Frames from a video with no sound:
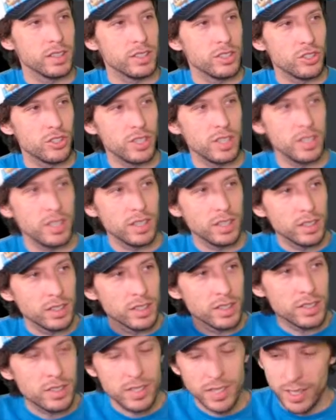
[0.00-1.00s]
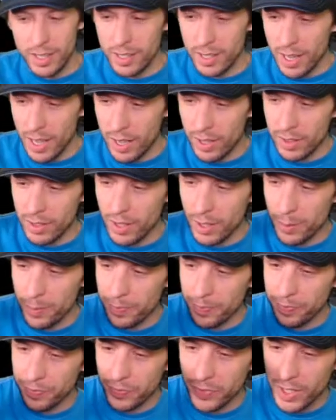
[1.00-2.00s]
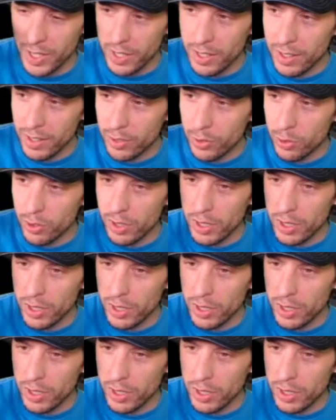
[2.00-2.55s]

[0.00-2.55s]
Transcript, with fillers: she sent it down the through